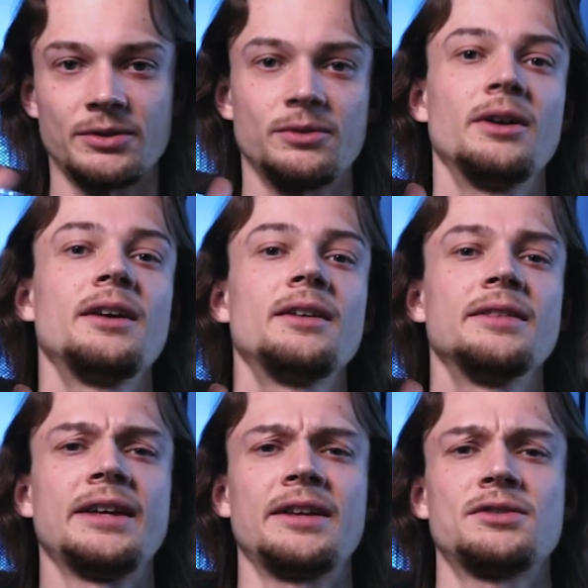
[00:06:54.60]
to
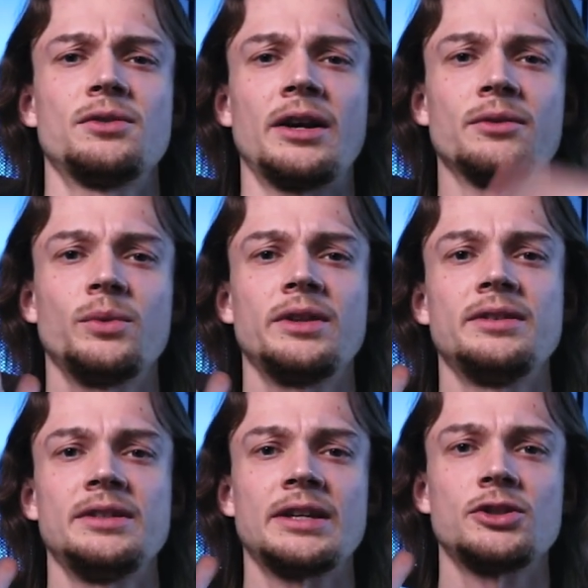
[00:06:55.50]
dance around within
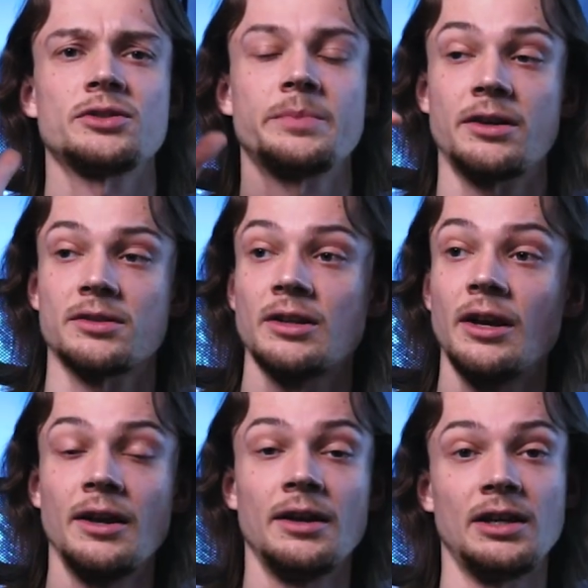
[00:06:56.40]
these edges, because
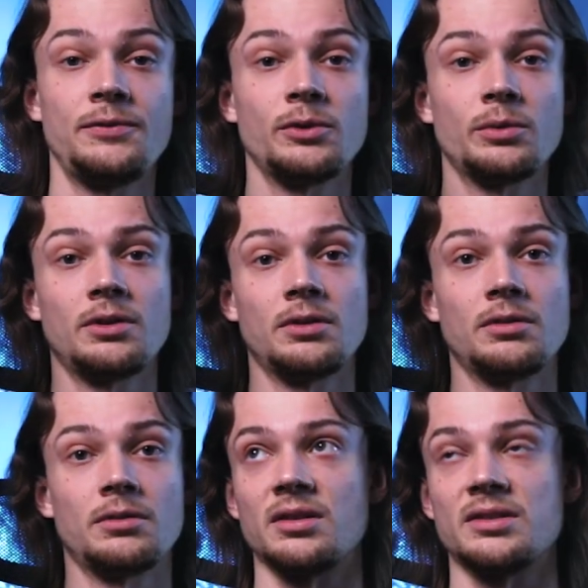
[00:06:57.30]
if you will
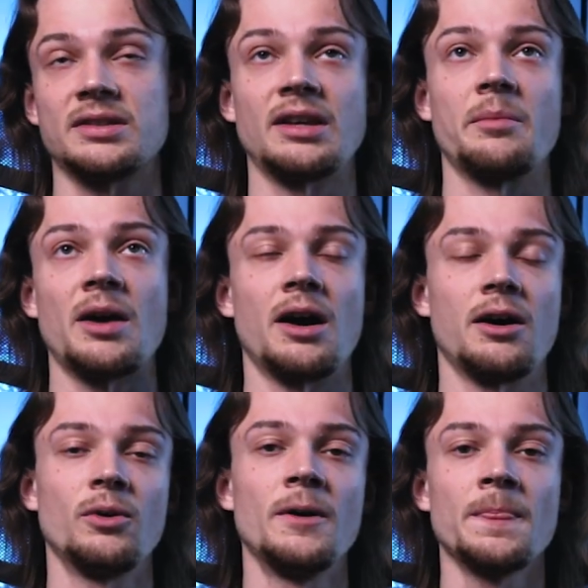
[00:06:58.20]

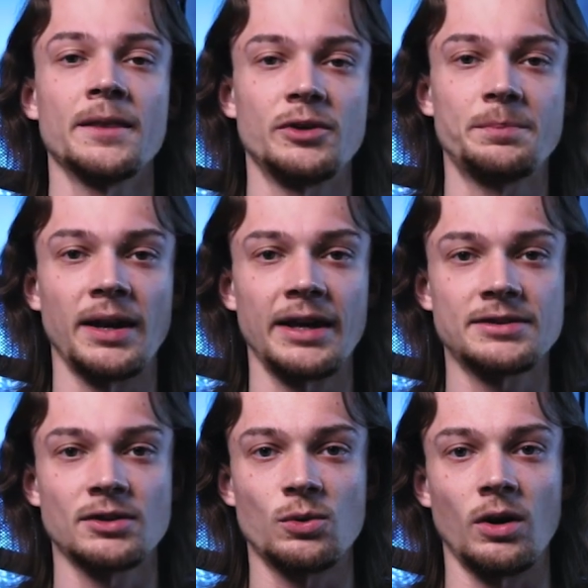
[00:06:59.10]
somehow
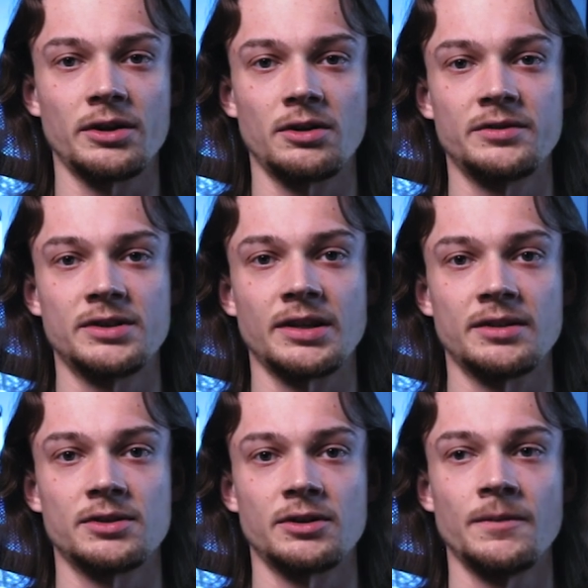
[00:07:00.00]
replace the quality of the
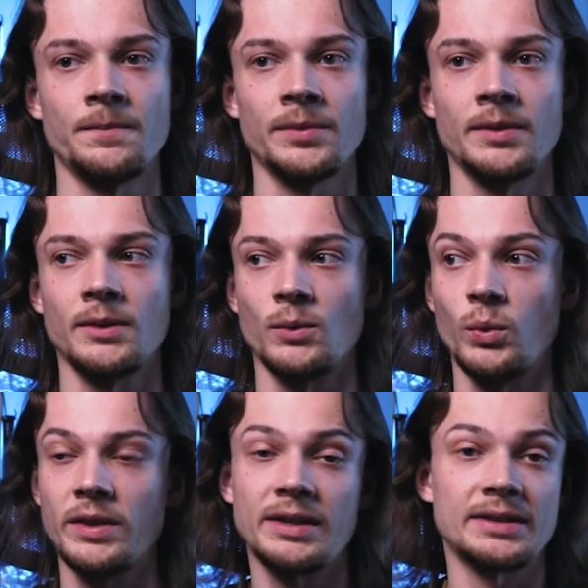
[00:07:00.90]
sensor
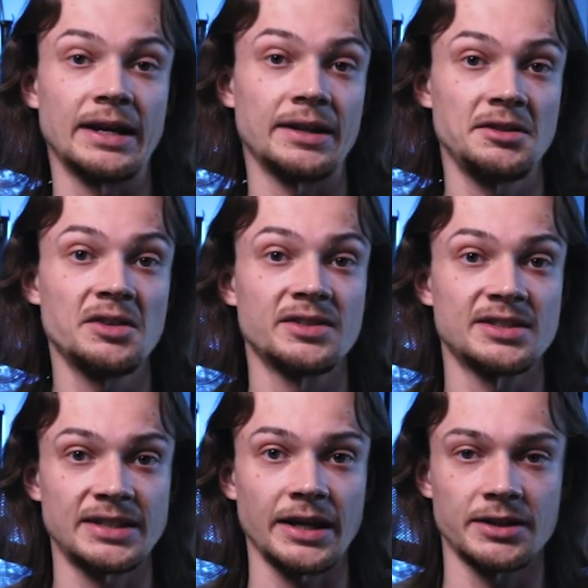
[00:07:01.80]
within that given
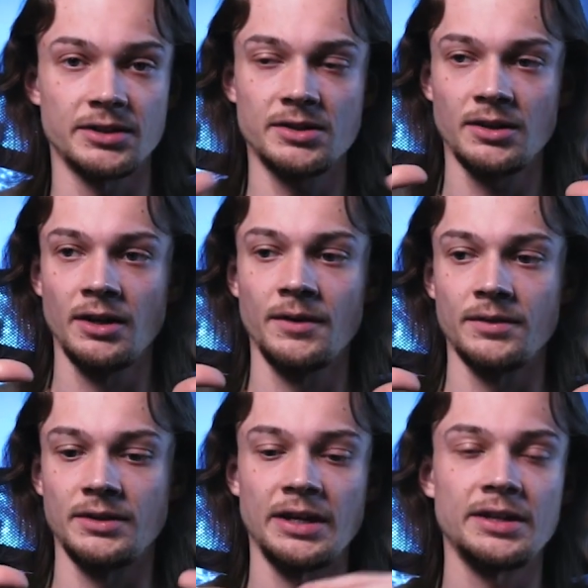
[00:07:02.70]
second,
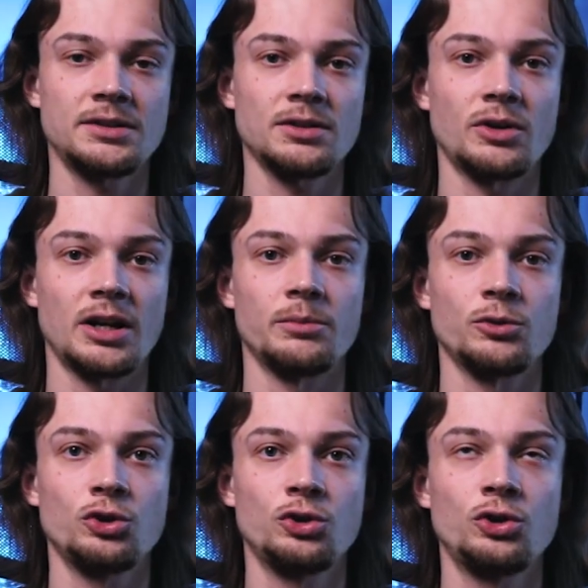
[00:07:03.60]
the histogram
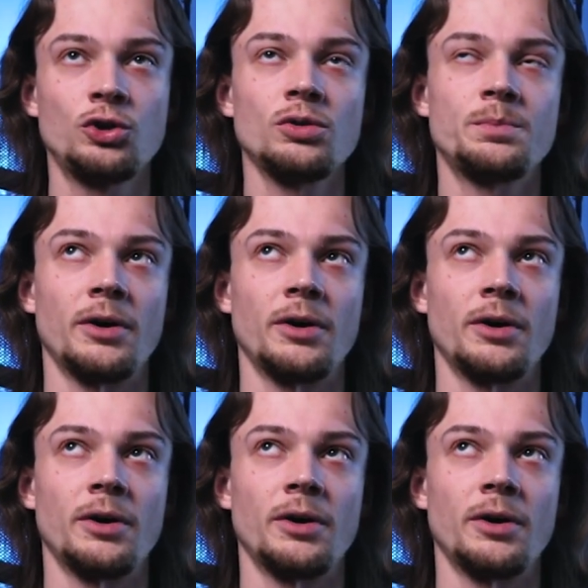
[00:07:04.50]
could